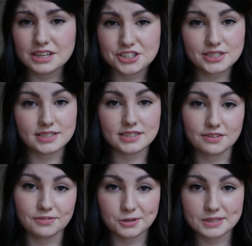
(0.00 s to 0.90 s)
just to
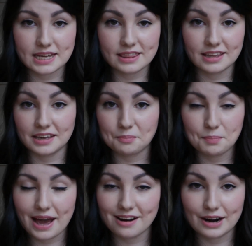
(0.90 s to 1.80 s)
see if there's anything
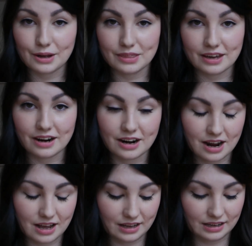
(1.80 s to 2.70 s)
better out
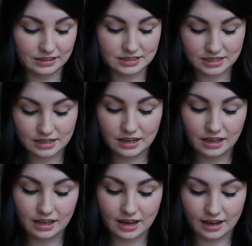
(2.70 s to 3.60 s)
there. And
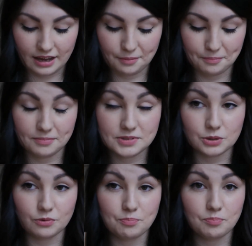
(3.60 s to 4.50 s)

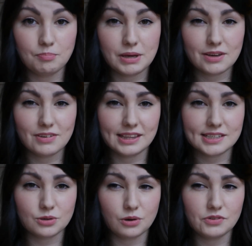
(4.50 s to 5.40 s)
so I've been giving
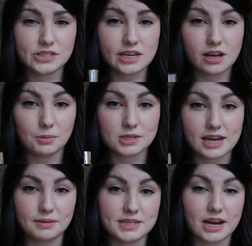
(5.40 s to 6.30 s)
this a go. I've used it a couple of
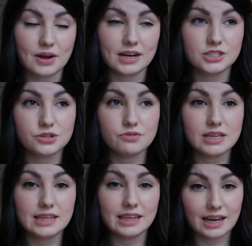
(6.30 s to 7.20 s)
times now and I do
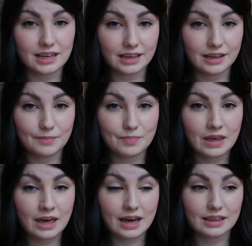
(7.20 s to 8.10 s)
really like it.
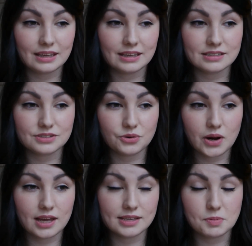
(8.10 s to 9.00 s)
I think it's
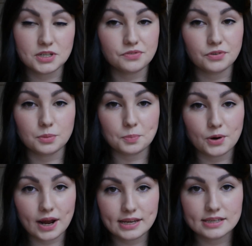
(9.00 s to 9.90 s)
great, especially for the
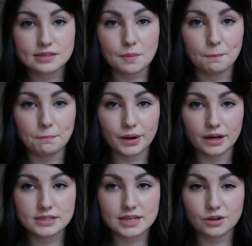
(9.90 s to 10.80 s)
price,
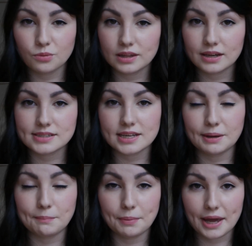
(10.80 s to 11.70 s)
but I don't think it's
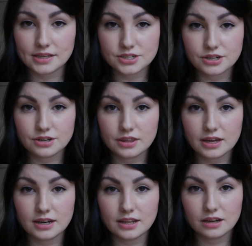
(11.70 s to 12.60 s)
any better
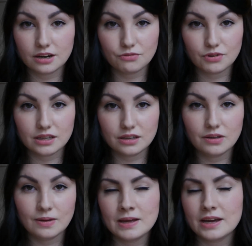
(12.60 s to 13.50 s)
than They're
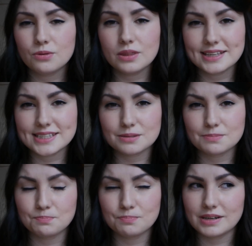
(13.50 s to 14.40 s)
Real. I don't think it's
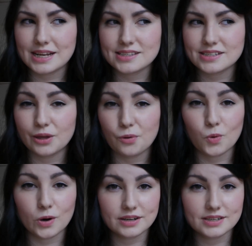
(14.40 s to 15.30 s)
necessarily
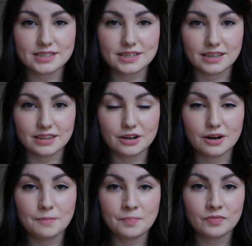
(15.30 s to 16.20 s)
worse
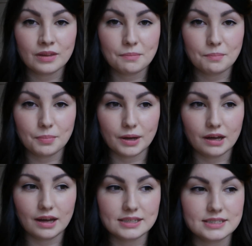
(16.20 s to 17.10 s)
either,
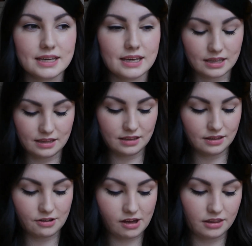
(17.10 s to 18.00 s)
but I'd say
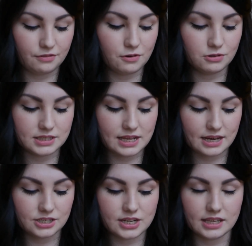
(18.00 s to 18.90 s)
the False
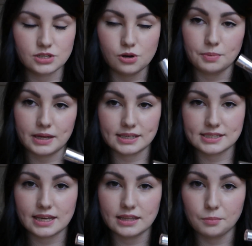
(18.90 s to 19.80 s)
Lash Telescopic
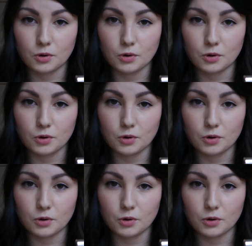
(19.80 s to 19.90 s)
is slightly